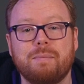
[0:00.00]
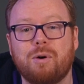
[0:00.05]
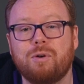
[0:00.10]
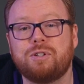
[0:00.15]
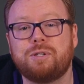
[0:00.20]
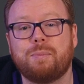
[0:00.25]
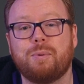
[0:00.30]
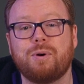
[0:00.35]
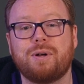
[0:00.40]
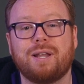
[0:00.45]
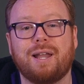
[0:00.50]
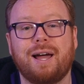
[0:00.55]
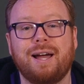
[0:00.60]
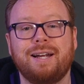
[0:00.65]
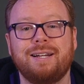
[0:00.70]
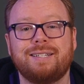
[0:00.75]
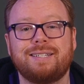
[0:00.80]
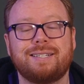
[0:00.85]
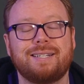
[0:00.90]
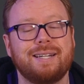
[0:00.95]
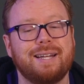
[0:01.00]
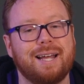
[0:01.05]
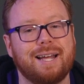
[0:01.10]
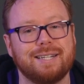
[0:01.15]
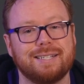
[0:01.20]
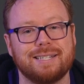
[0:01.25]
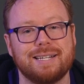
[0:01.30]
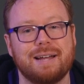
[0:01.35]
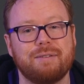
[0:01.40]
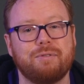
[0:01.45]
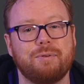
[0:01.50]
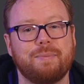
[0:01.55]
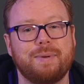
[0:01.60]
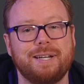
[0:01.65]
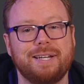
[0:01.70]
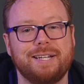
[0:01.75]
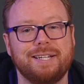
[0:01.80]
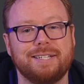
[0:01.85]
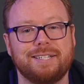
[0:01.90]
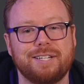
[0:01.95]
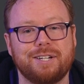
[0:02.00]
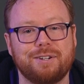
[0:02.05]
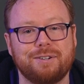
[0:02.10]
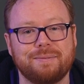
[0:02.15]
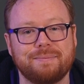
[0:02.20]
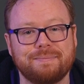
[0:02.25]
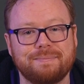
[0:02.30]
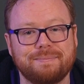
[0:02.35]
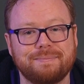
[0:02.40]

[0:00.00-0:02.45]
multiple clients has never been easier.